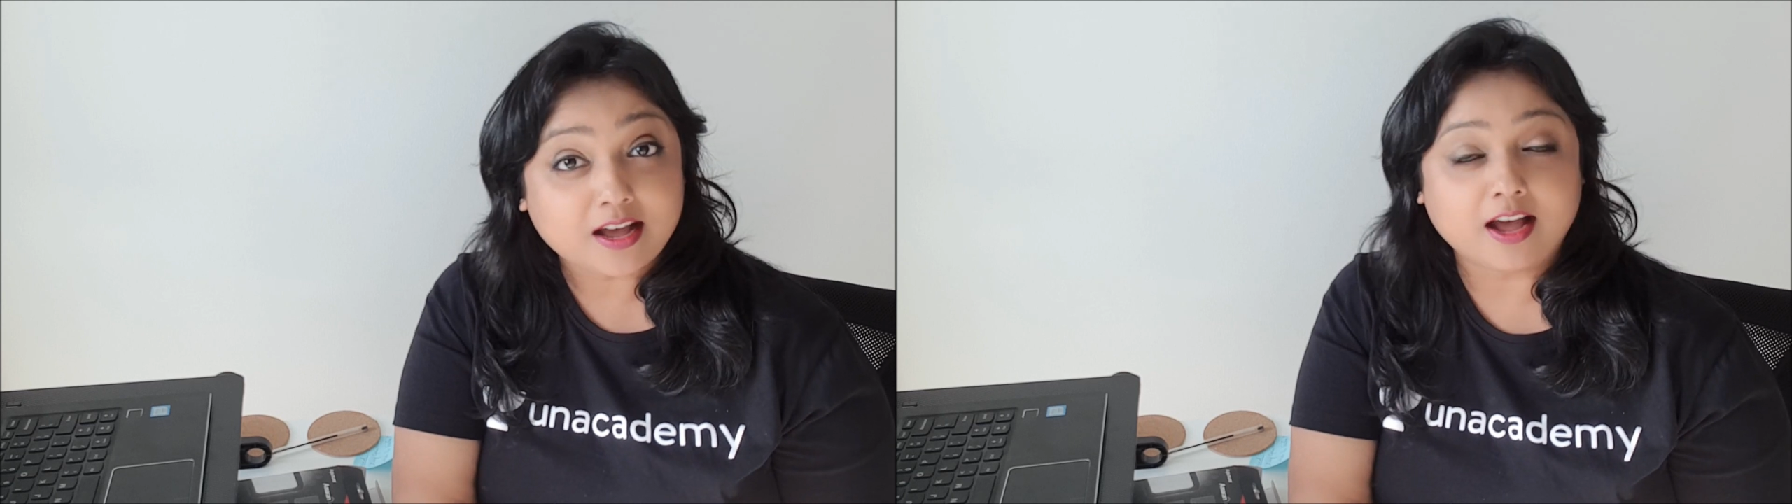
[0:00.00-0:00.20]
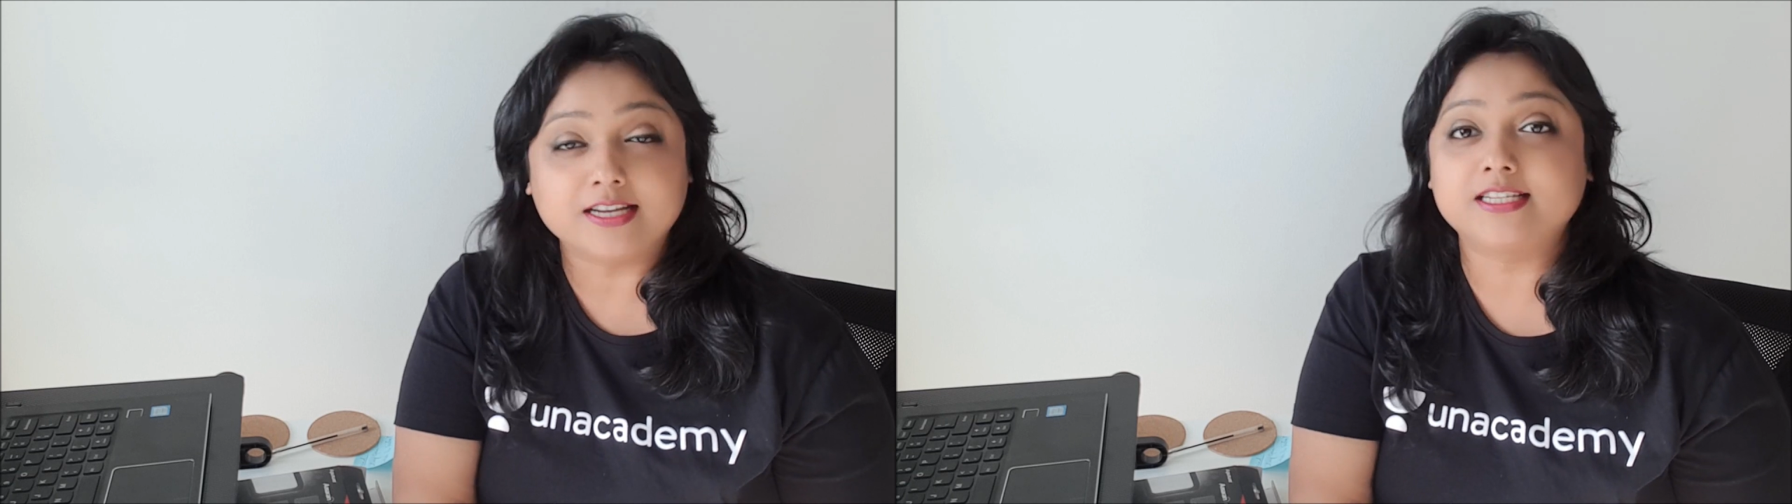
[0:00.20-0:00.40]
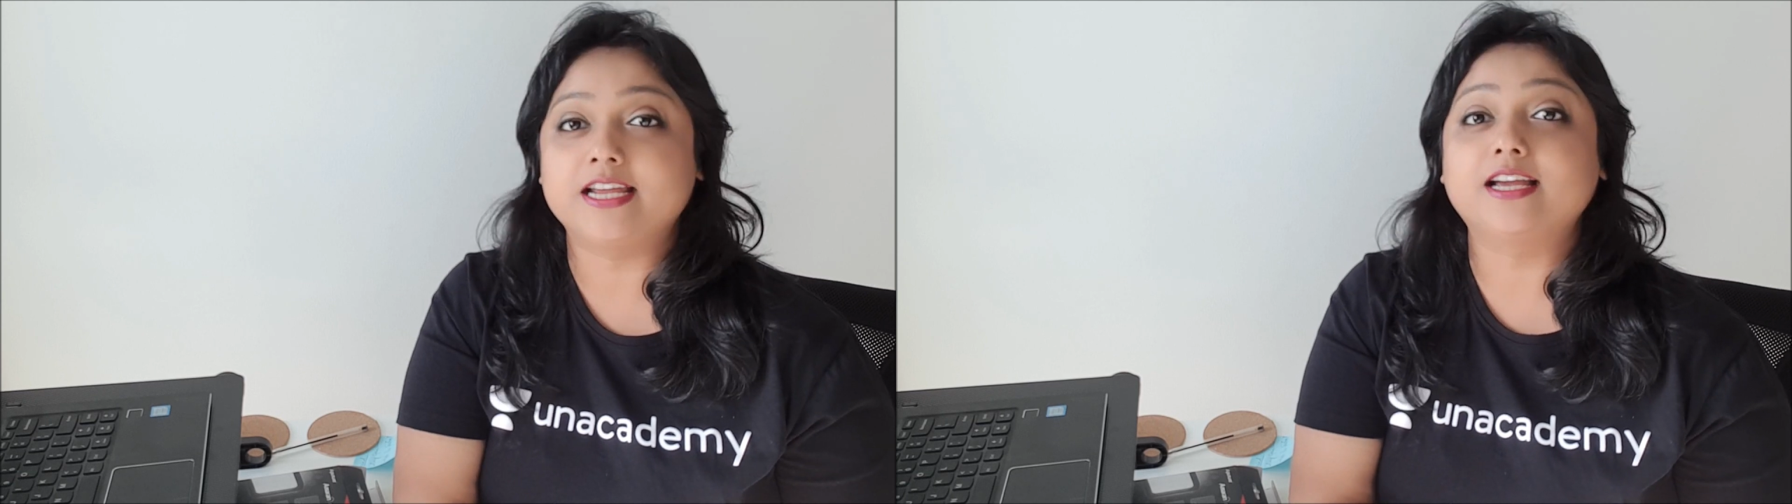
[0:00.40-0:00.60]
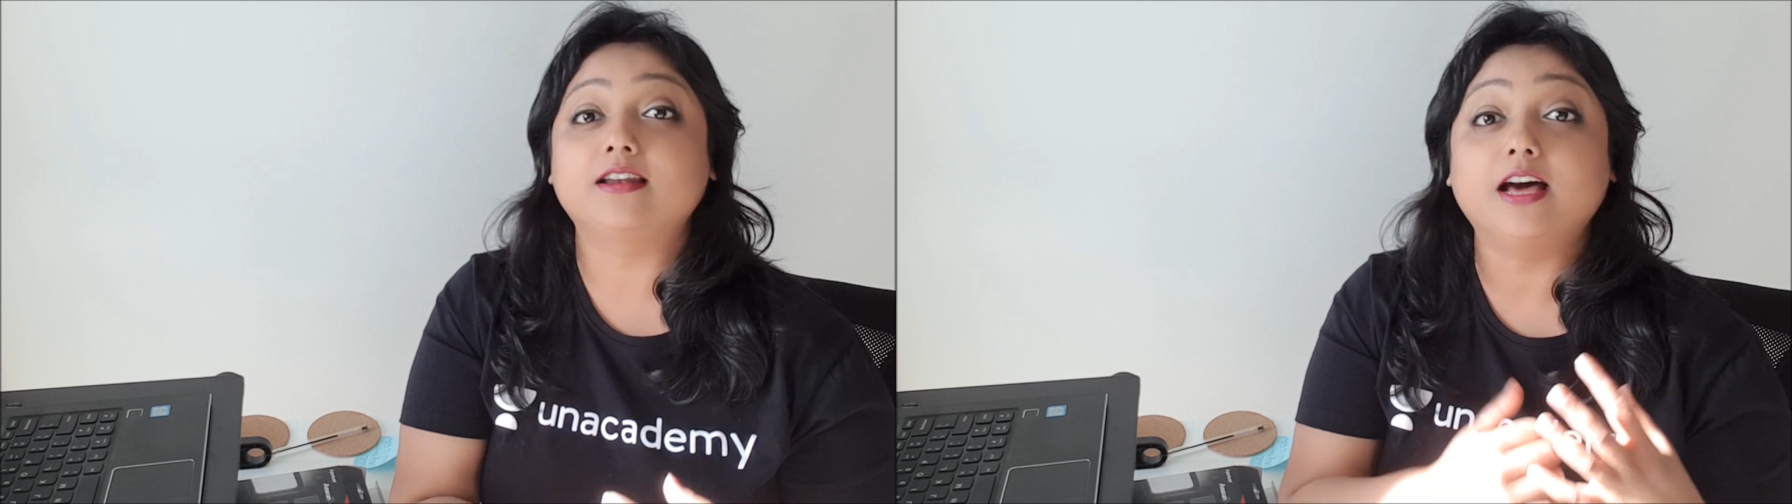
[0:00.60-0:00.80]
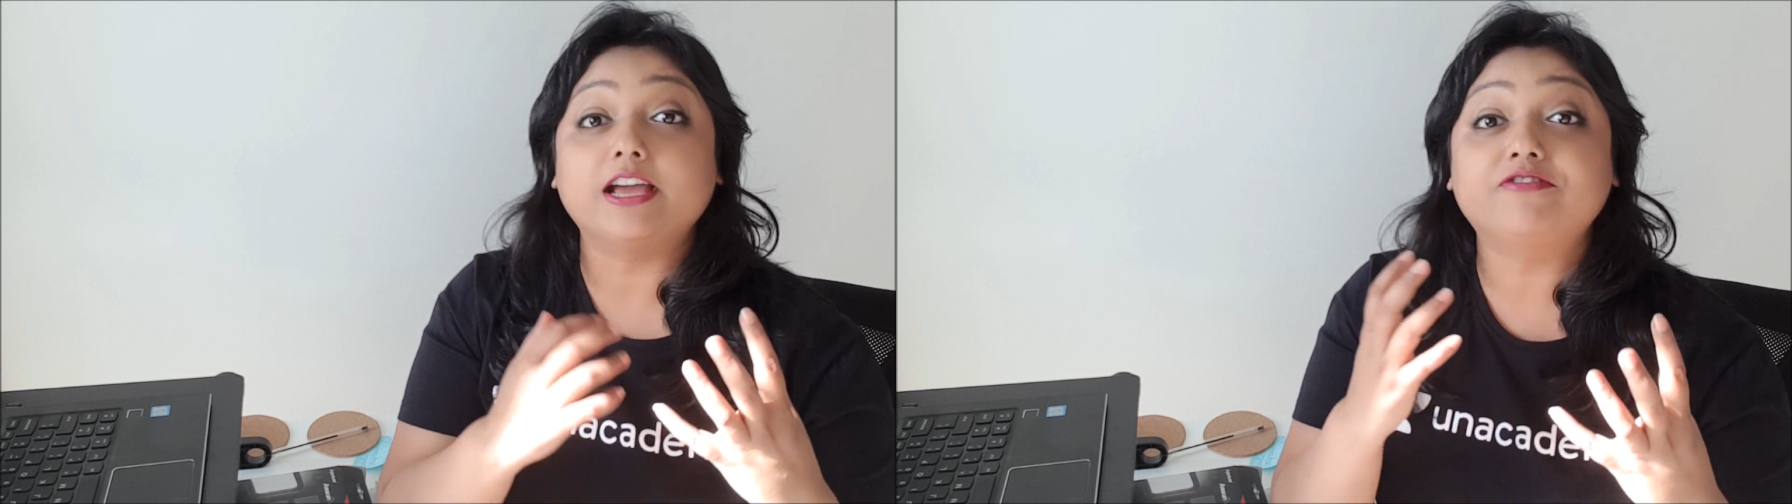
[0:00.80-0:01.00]
I take
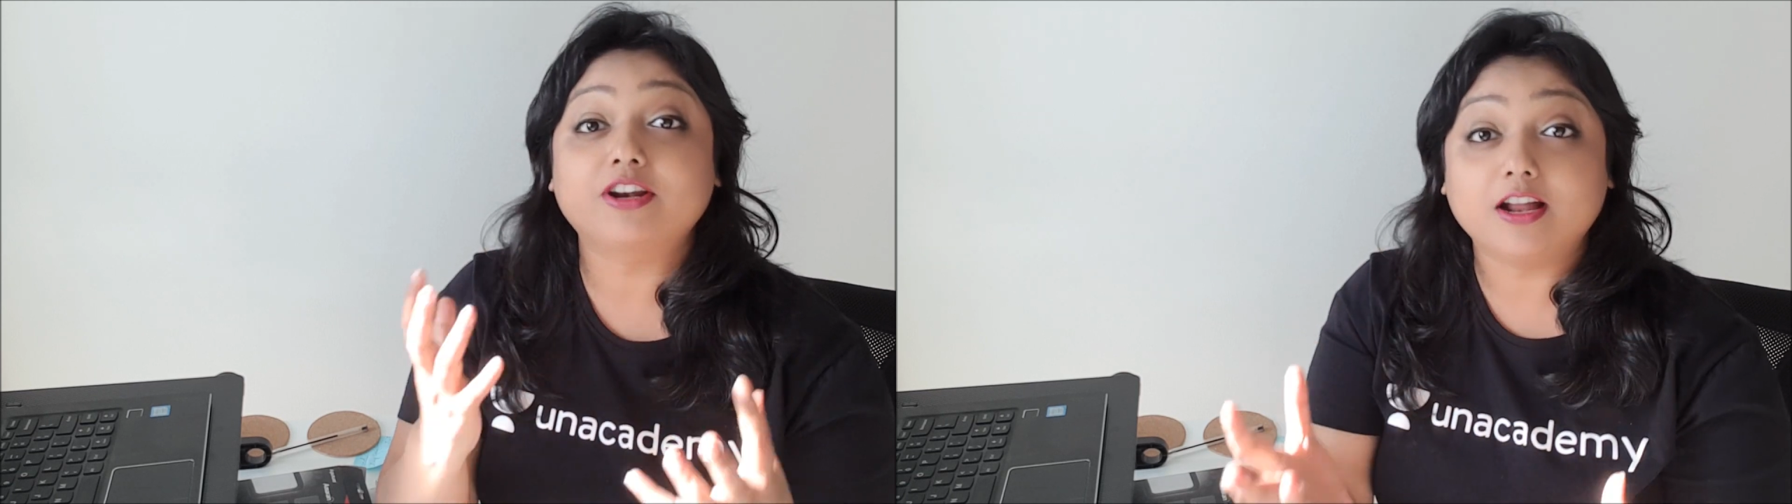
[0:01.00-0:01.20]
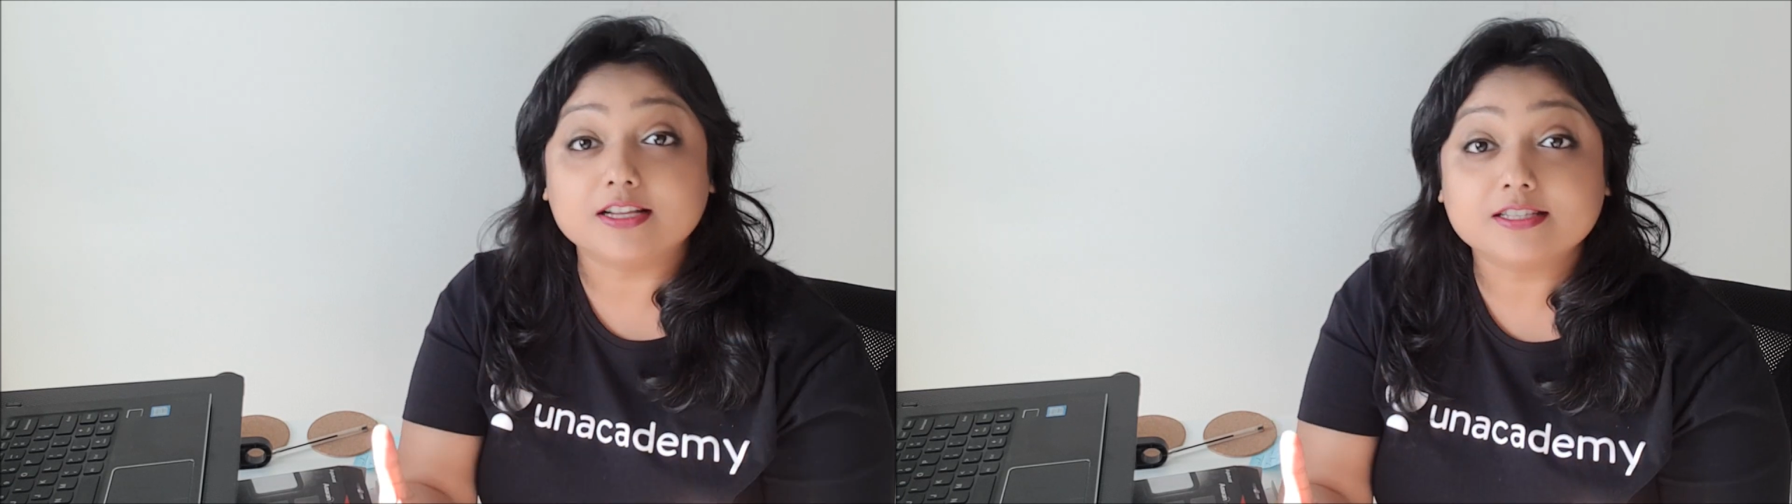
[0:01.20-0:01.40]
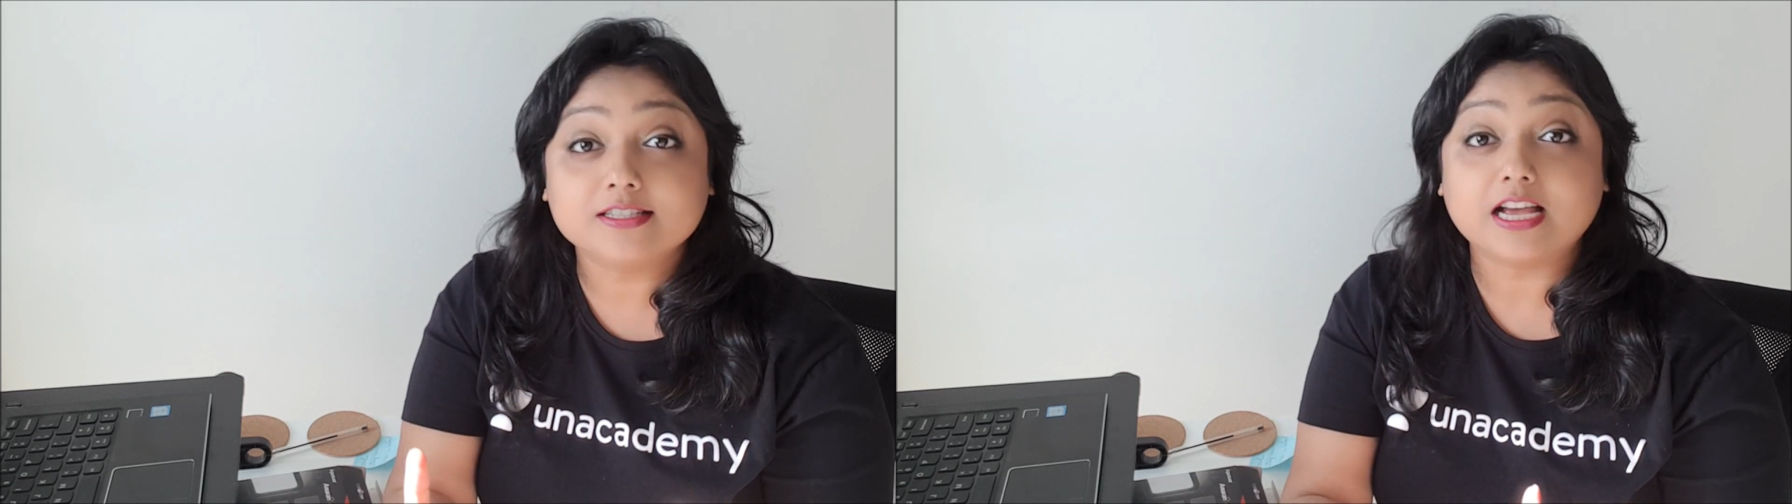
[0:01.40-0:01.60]
live classes,